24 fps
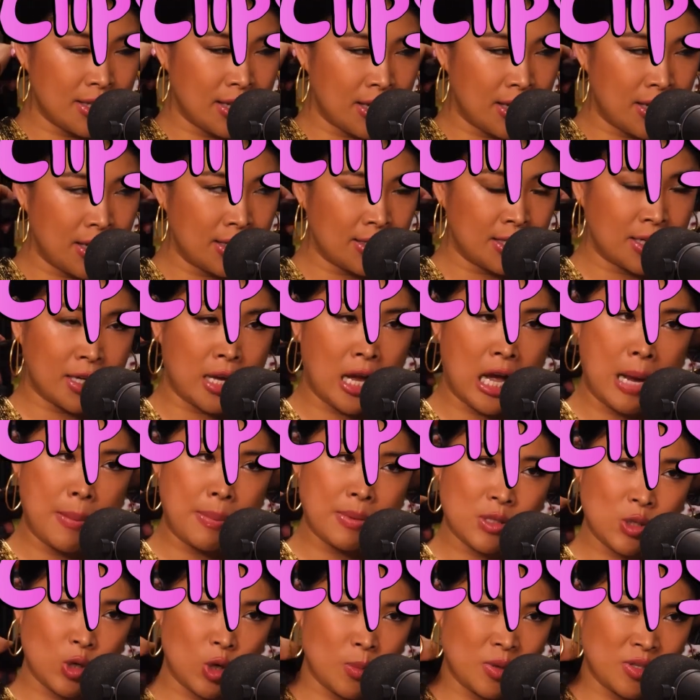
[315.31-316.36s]
uh, the
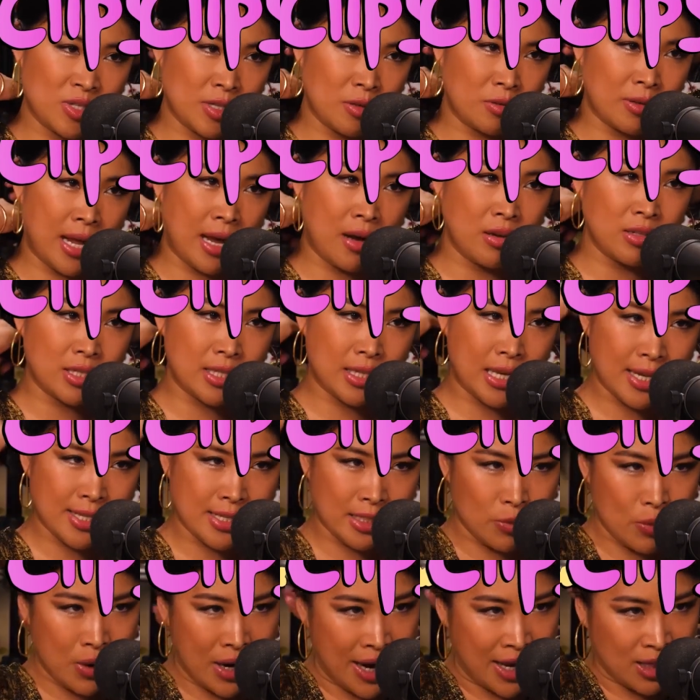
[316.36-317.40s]
Cobb's almost sold out. I
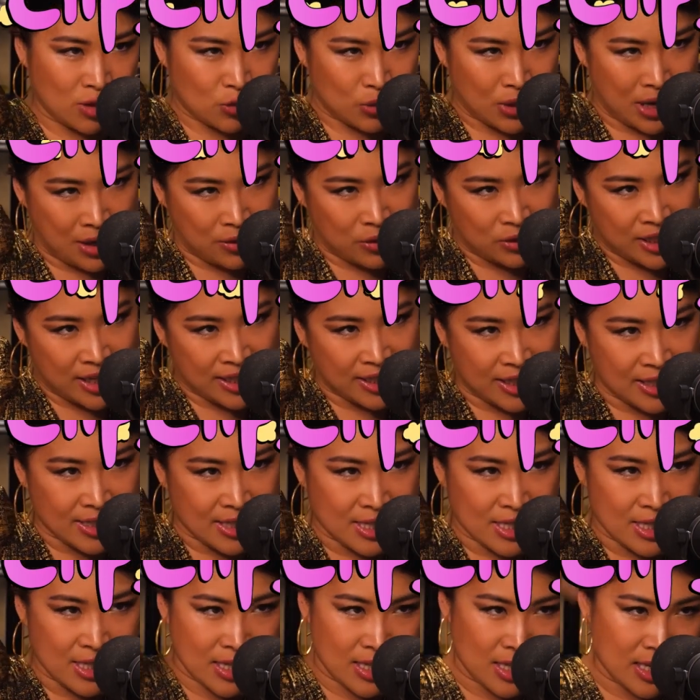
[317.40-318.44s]
think we're at 300
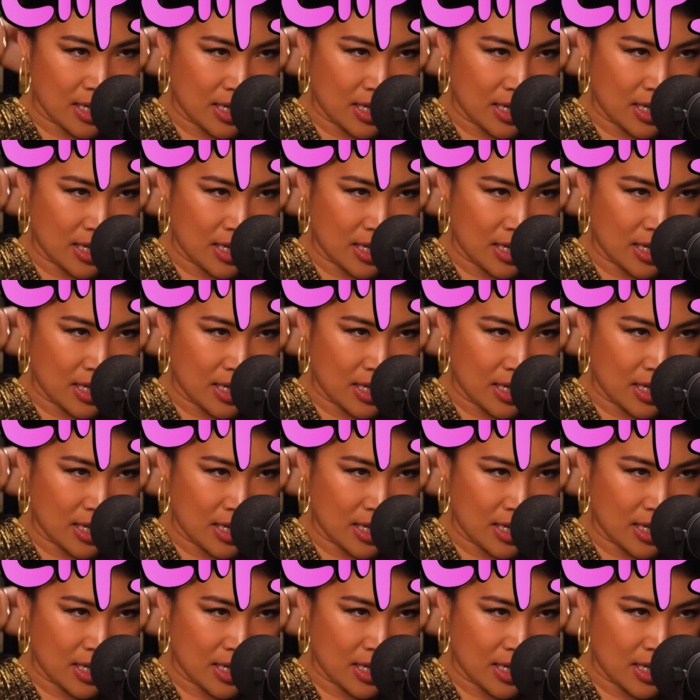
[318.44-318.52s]
tickets.